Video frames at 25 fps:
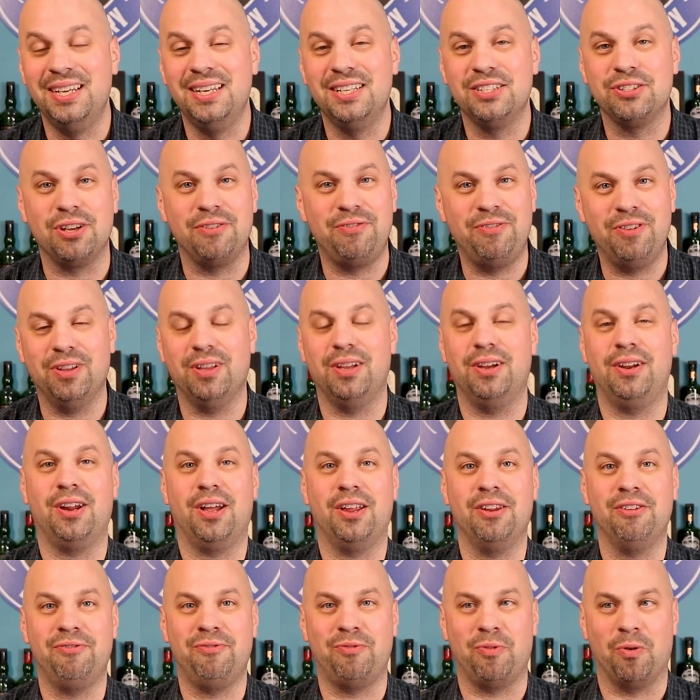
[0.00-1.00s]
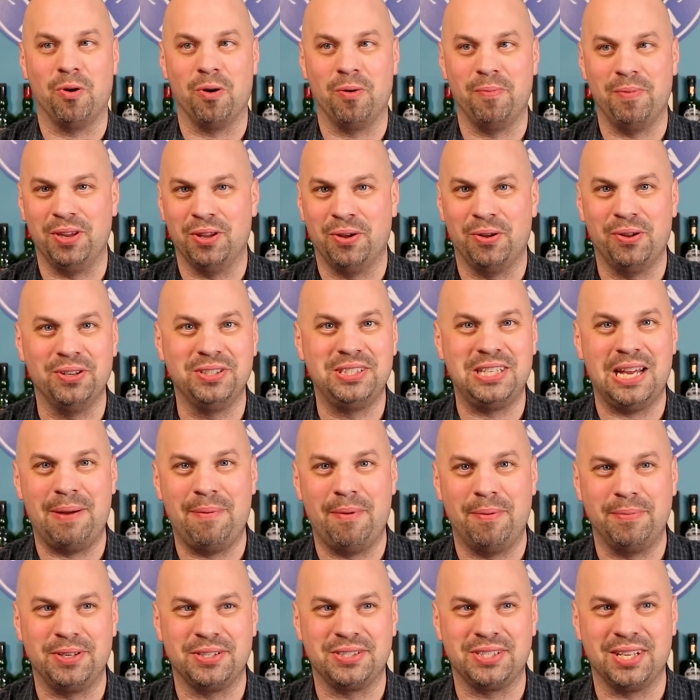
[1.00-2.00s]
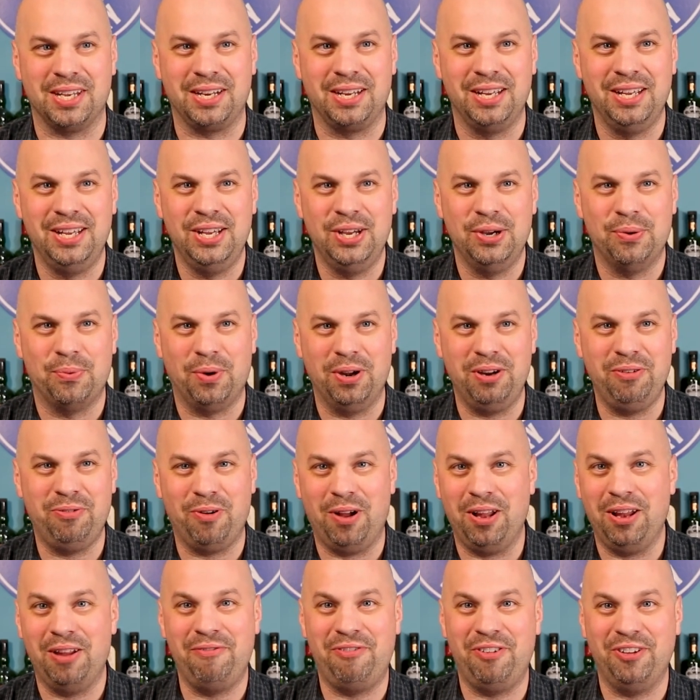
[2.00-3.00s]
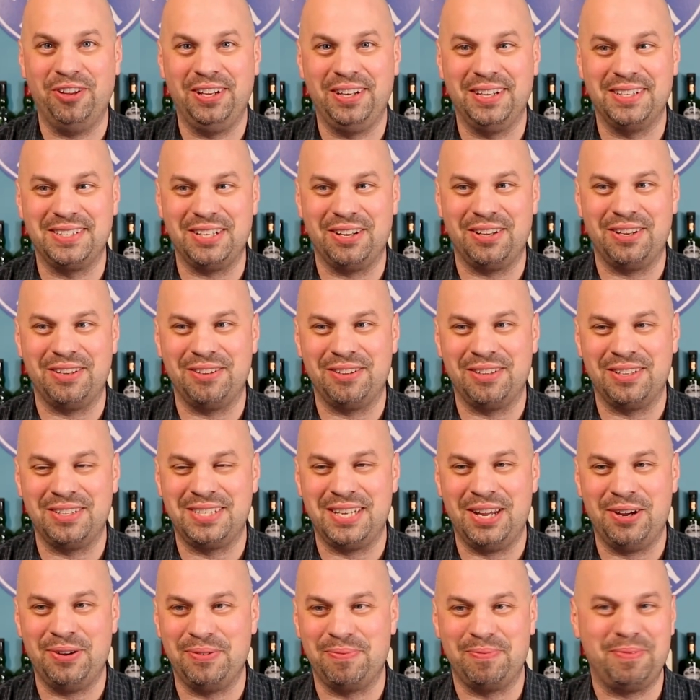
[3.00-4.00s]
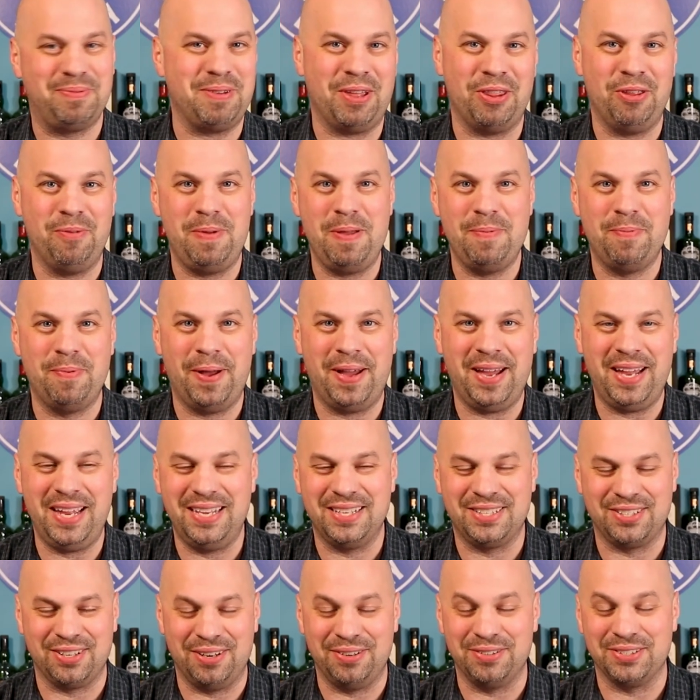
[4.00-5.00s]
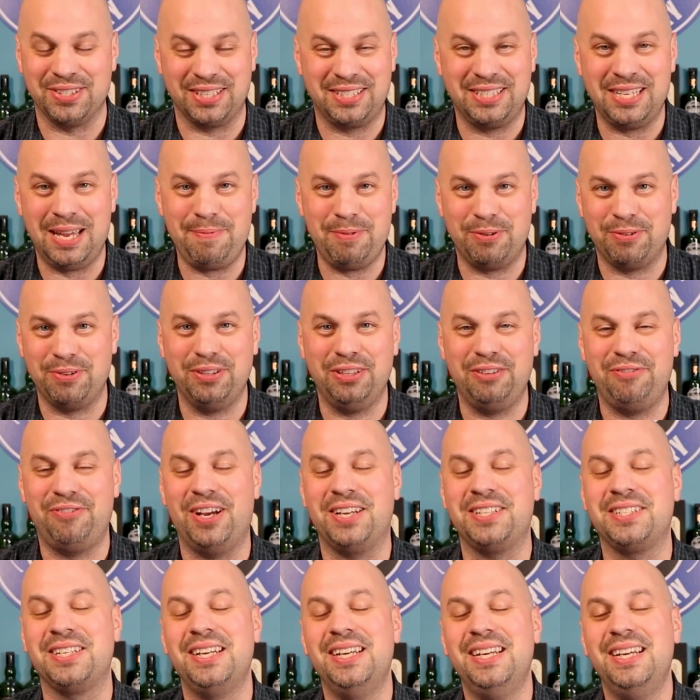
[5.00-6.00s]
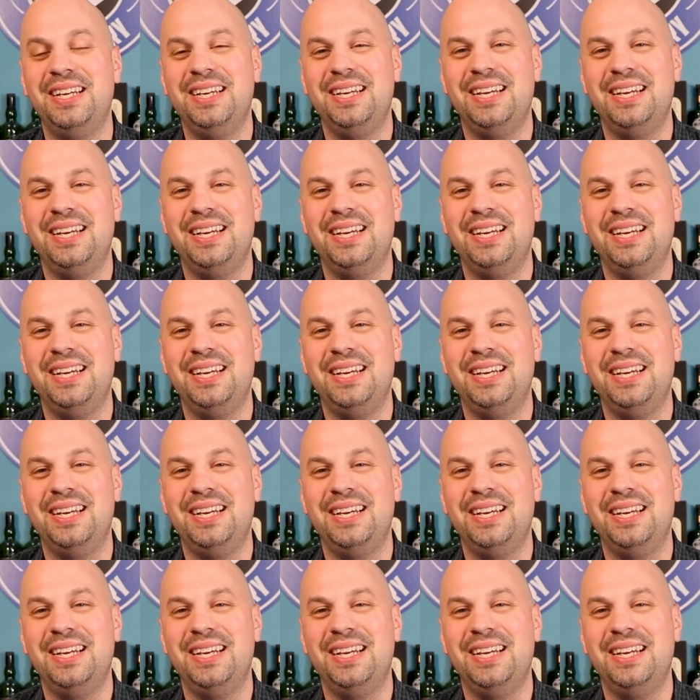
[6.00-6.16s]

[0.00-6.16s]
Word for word: So I fill out all the form, and the whole time I'm just like, what if while I'm filling this out, this out other people buy it? So I was like, type it really fast.